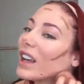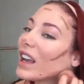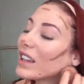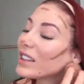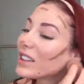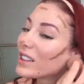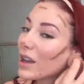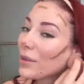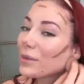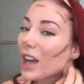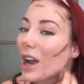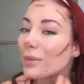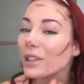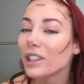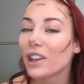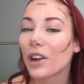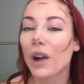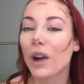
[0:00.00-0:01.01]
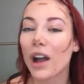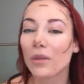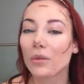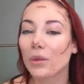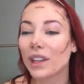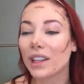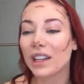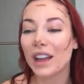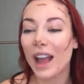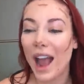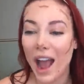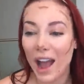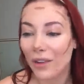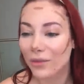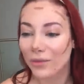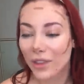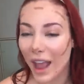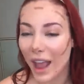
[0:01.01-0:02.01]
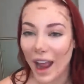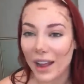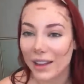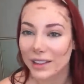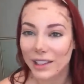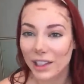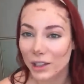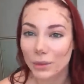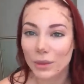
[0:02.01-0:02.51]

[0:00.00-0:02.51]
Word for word: And sometimes, you know what, we have the answers.